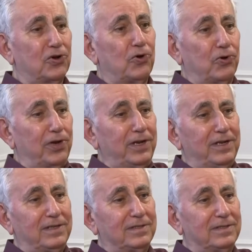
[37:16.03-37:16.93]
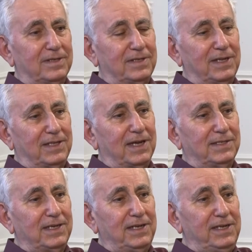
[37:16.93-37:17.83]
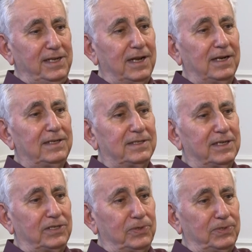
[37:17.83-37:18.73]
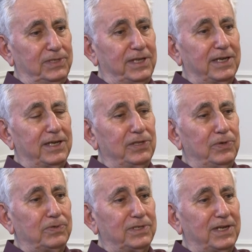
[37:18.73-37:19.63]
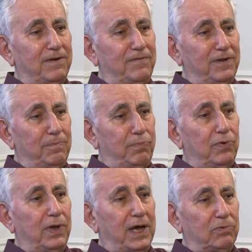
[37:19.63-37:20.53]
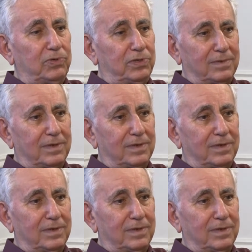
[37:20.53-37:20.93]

coin that has a needle that you stick into yourself and pull out,